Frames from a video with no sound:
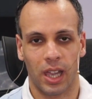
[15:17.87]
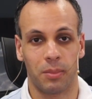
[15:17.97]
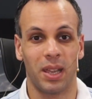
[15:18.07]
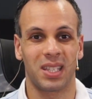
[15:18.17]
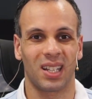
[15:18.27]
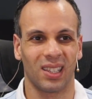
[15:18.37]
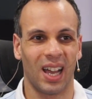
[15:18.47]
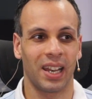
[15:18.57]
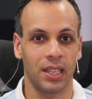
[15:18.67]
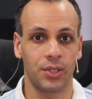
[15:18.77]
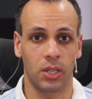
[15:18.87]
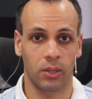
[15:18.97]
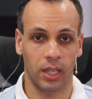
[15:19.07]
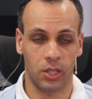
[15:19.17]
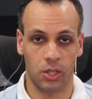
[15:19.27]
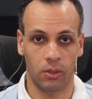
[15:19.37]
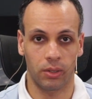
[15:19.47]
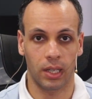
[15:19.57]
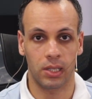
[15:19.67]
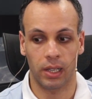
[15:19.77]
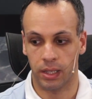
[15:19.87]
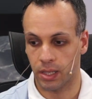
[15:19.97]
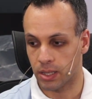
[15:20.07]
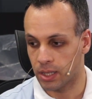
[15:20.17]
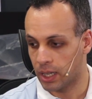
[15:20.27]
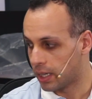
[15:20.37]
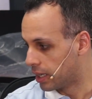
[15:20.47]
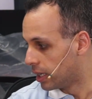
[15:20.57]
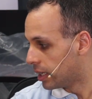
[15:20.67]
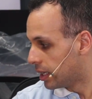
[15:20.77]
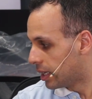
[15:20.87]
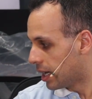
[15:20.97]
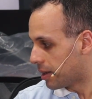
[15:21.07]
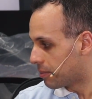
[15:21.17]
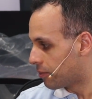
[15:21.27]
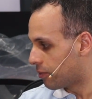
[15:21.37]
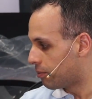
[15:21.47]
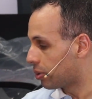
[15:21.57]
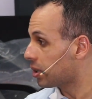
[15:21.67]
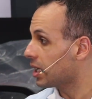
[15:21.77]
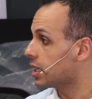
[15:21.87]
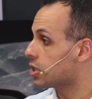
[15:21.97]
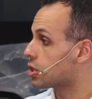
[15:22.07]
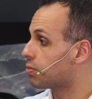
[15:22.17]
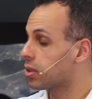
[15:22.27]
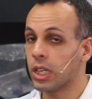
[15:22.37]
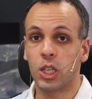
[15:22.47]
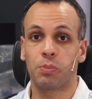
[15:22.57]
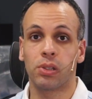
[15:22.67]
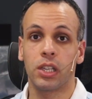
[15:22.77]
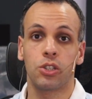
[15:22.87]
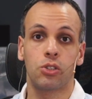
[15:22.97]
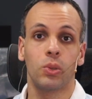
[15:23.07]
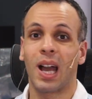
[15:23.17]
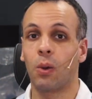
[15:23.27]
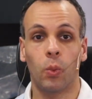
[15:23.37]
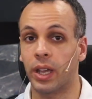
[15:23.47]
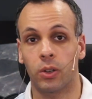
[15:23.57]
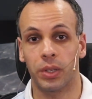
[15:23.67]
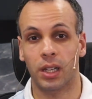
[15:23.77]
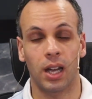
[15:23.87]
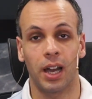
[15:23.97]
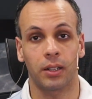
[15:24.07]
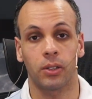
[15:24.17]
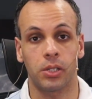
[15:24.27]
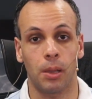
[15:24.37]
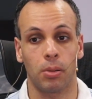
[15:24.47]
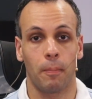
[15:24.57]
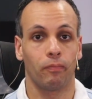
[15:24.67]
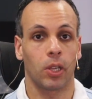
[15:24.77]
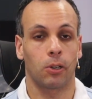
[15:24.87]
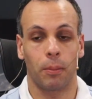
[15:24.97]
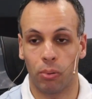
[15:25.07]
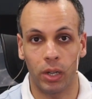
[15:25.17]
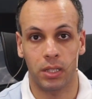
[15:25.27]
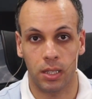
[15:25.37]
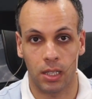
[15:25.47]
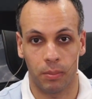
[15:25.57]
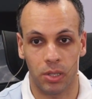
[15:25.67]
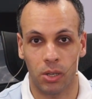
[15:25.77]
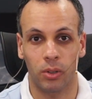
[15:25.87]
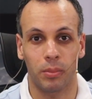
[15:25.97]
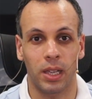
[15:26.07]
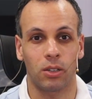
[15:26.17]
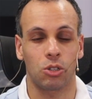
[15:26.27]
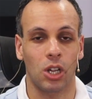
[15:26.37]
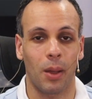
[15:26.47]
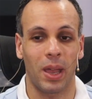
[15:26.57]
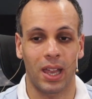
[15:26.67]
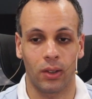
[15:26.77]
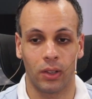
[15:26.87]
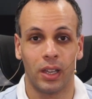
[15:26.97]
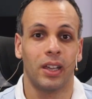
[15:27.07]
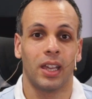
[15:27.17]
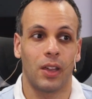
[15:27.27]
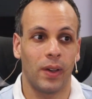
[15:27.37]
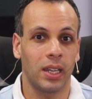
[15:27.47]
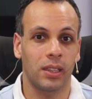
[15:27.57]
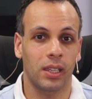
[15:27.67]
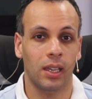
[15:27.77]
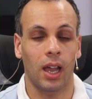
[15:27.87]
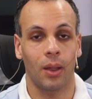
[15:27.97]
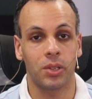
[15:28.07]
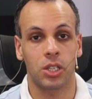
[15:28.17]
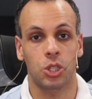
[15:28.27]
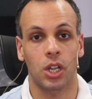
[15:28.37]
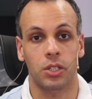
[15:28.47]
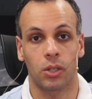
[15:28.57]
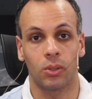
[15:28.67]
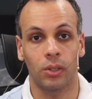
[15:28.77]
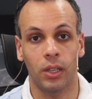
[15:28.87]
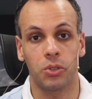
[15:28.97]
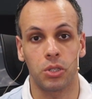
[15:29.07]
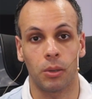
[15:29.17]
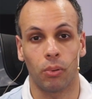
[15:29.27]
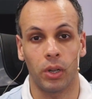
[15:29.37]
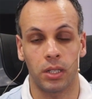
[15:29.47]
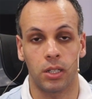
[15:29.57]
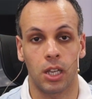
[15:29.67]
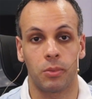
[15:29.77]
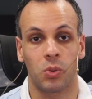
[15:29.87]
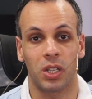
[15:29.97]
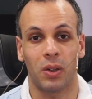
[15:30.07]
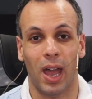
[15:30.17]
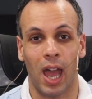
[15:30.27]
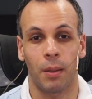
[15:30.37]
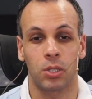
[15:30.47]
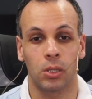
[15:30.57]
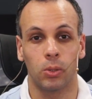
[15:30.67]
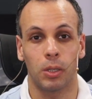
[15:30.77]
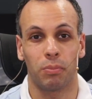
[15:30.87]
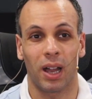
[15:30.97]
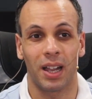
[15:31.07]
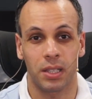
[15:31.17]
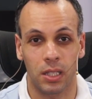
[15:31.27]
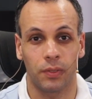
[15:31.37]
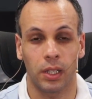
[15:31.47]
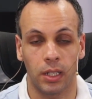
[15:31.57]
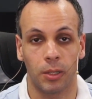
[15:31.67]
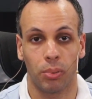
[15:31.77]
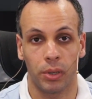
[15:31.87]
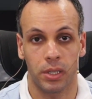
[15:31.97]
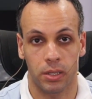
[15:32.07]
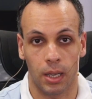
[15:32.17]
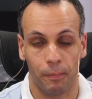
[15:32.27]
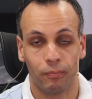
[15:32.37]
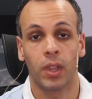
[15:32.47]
It makes it a lot easier to get certain things like this done. And please, please, please do not wick with a conical tip or a pointy tip. It's going to make your job hell. If anything, I would suggest only using the pointy tips when you absolutely positively need a pointy tip.